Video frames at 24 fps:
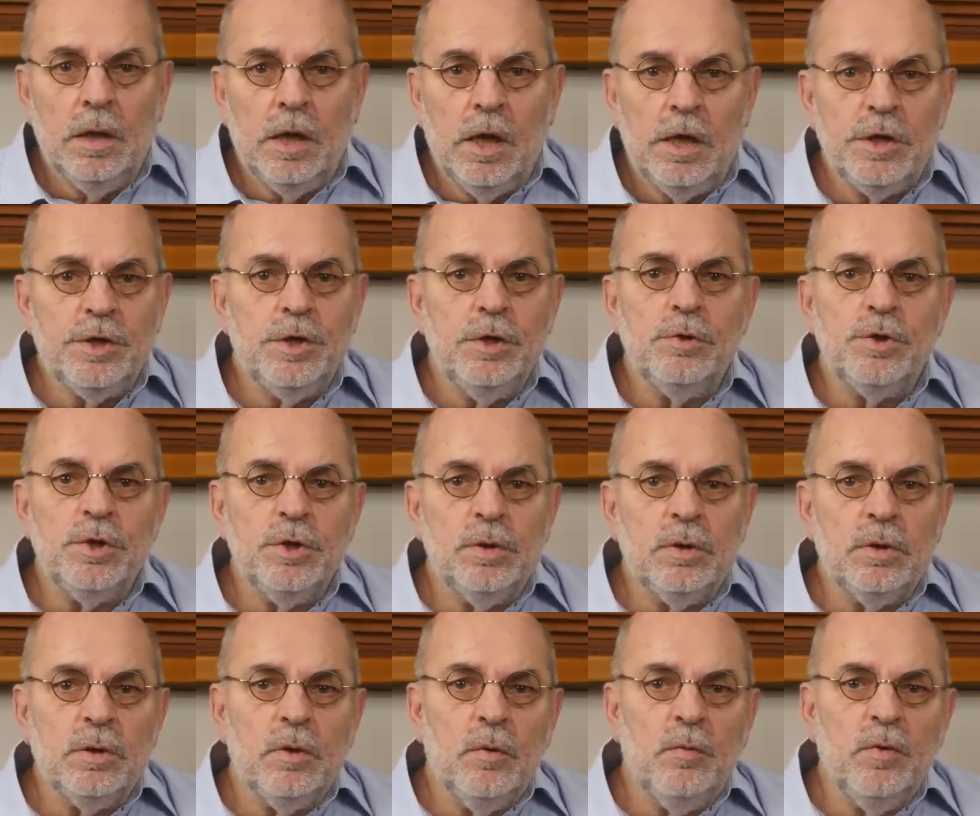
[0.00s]
As
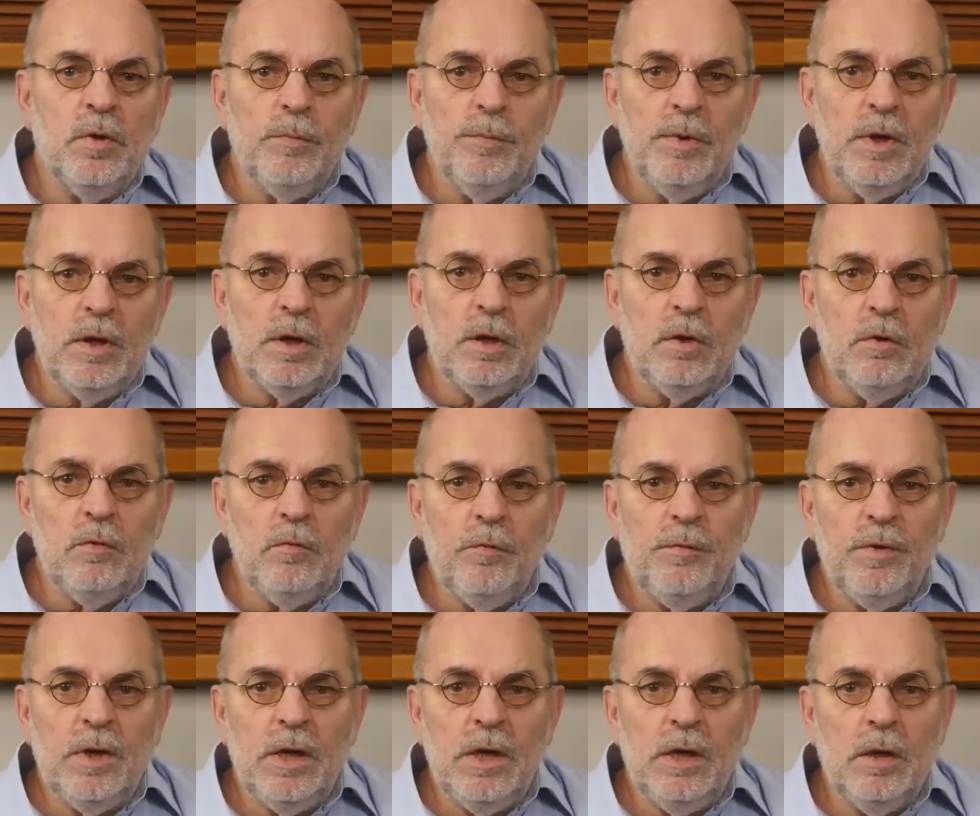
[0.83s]
usual, there will be a
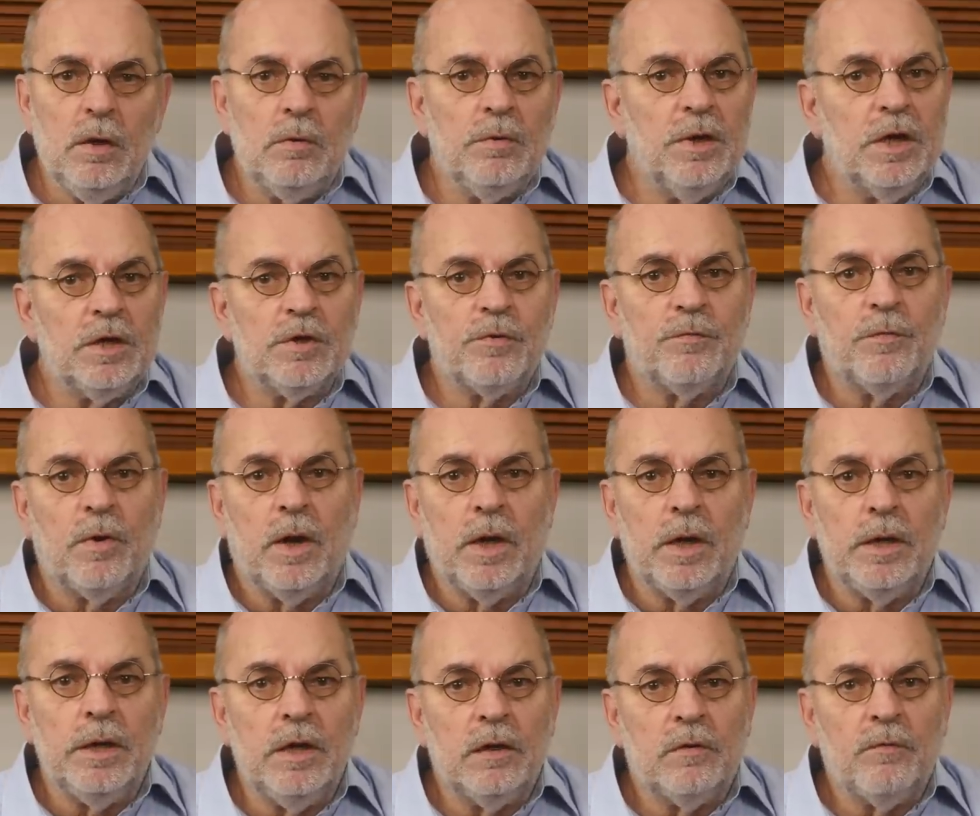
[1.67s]
new video next
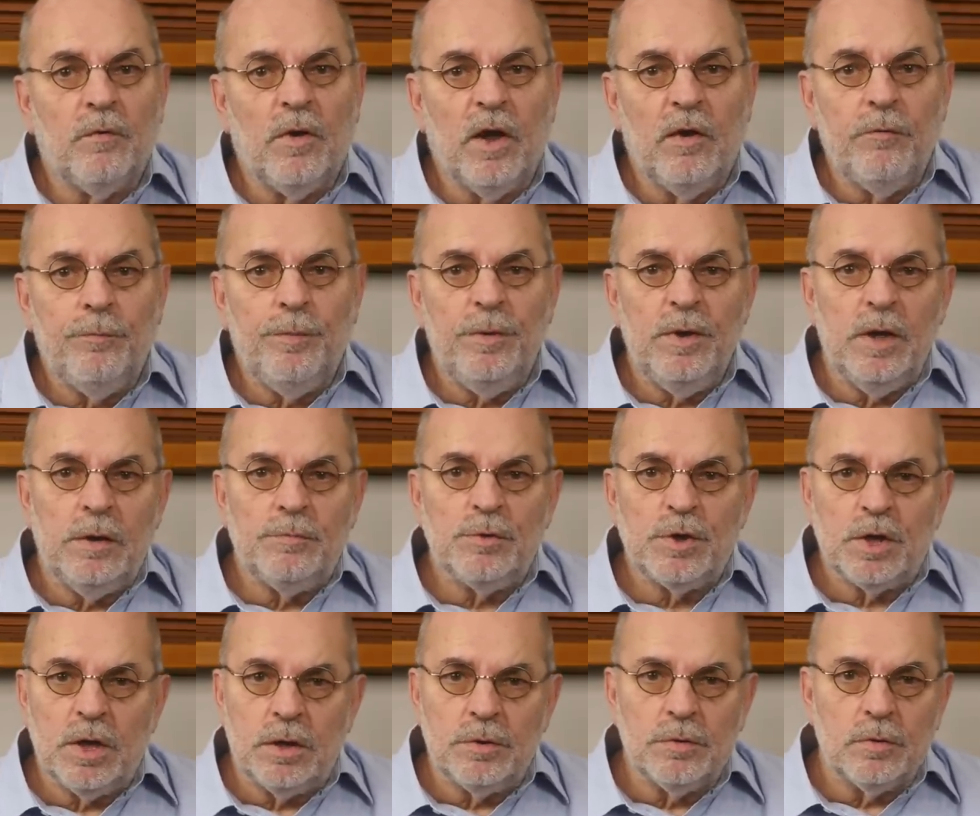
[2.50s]
Friday at 5 PM
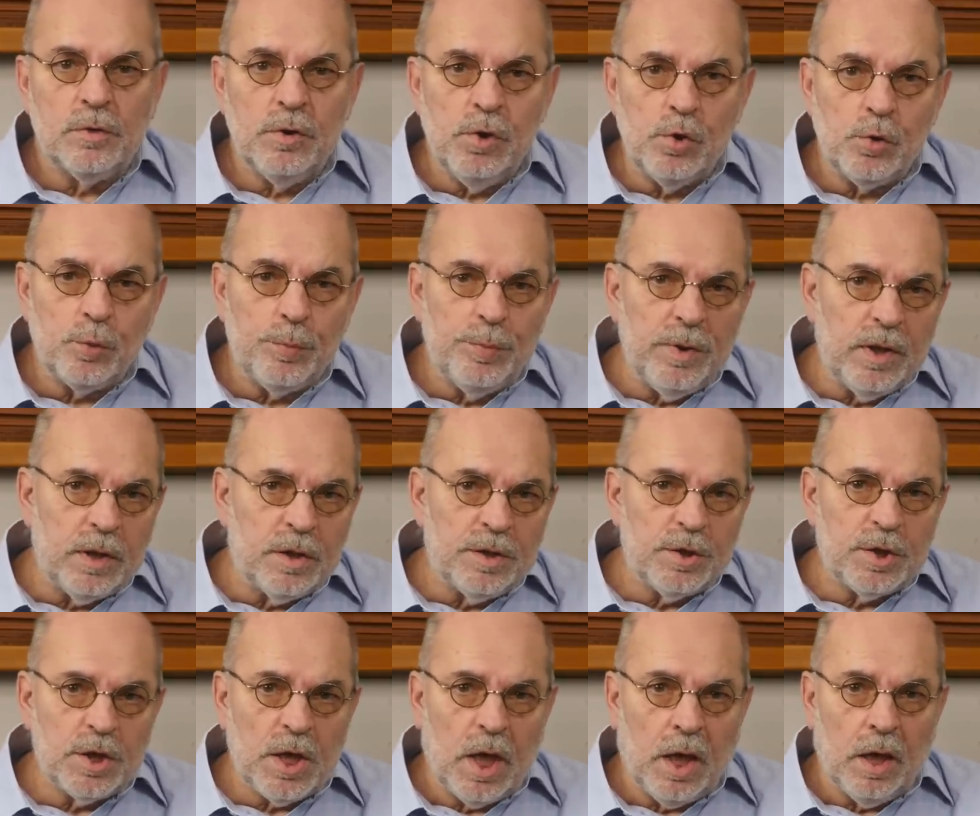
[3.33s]
Central
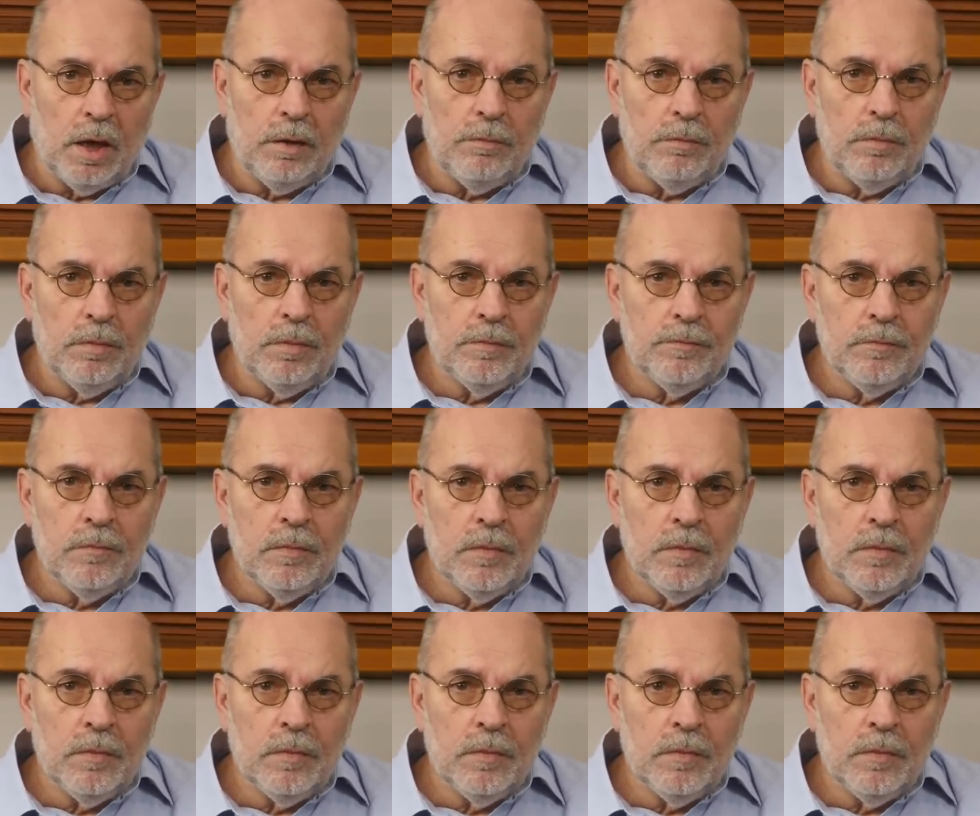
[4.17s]
European Time.